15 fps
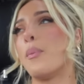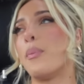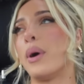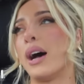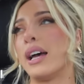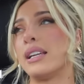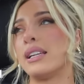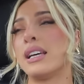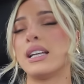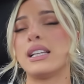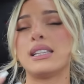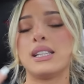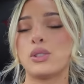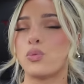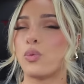but
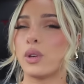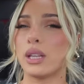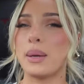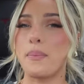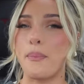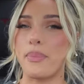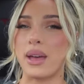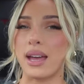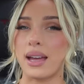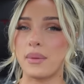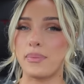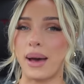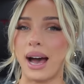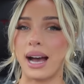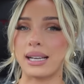these really
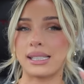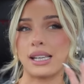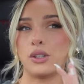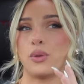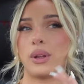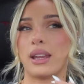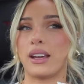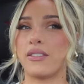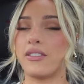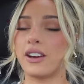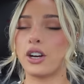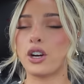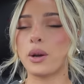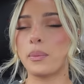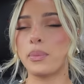big bags that you can like
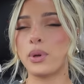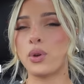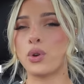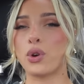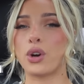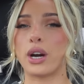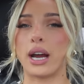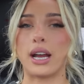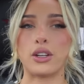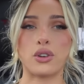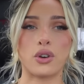fit your computer in,